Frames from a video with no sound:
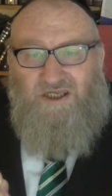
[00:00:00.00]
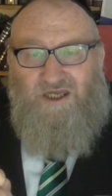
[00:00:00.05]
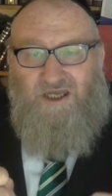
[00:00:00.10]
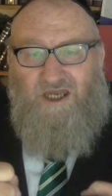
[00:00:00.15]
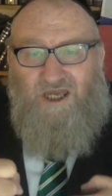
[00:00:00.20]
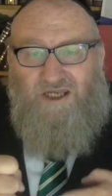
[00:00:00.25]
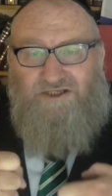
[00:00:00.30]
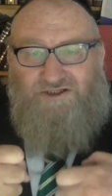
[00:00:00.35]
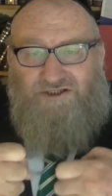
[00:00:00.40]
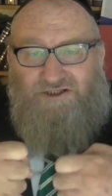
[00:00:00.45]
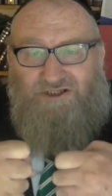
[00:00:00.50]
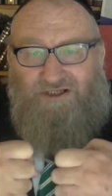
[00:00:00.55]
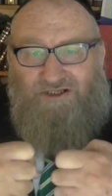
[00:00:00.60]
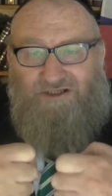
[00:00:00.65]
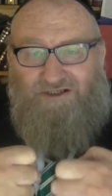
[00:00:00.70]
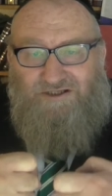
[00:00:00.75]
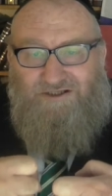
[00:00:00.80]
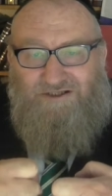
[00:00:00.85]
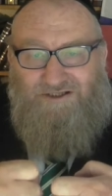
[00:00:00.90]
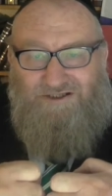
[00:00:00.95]
had
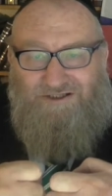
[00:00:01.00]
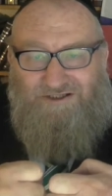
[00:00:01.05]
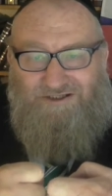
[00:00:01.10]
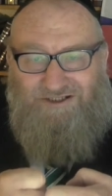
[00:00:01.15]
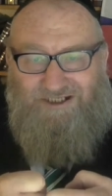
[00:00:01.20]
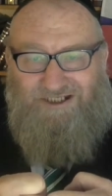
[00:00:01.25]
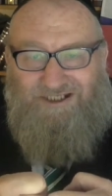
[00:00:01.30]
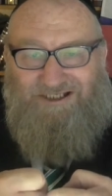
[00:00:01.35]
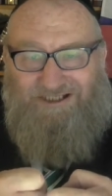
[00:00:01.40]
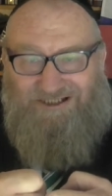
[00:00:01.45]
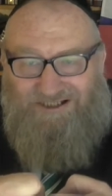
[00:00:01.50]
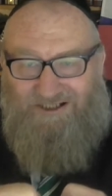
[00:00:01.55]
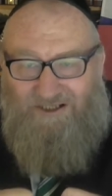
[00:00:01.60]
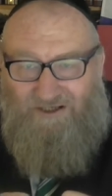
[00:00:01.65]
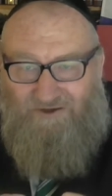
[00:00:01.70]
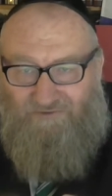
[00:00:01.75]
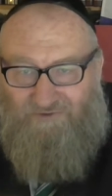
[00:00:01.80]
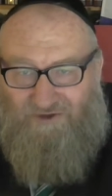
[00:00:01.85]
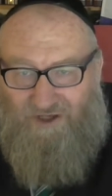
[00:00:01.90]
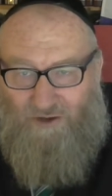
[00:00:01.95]
need
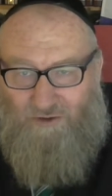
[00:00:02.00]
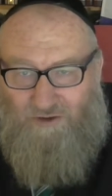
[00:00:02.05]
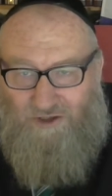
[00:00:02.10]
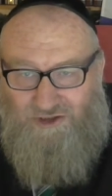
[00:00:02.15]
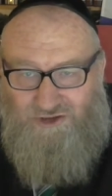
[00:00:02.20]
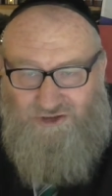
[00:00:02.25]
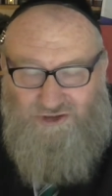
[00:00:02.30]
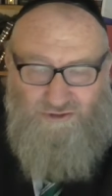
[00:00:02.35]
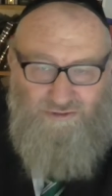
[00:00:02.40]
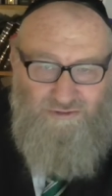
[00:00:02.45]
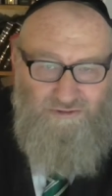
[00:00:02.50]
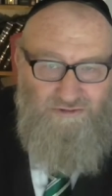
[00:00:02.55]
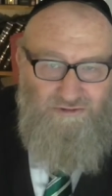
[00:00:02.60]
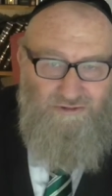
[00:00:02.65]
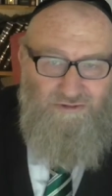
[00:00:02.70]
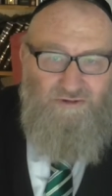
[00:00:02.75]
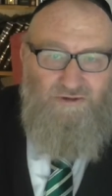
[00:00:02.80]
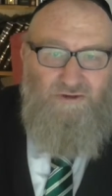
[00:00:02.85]
of going to